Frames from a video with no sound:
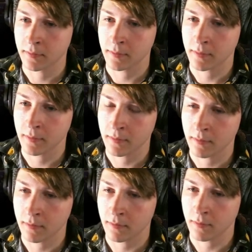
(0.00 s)
Should I
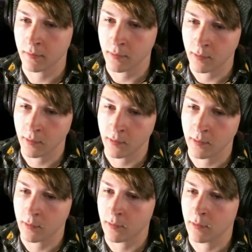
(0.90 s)
buy you a bell?
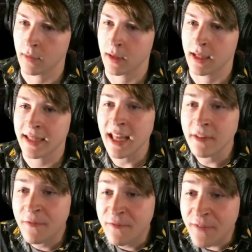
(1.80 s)

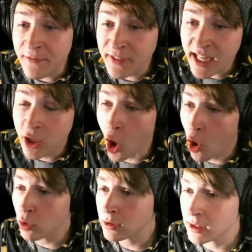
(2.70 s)
That's 50
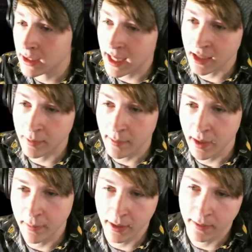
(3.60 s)
gold? Yes, buy me
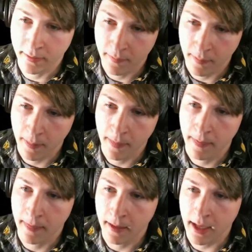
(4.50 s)
a bell. Hey.
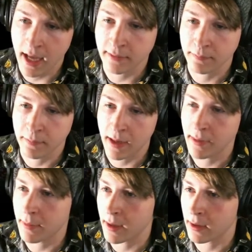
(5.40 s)
Yes, buy
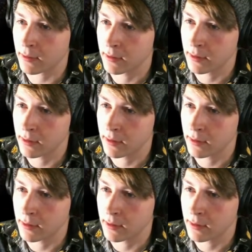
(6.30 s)
me a bell.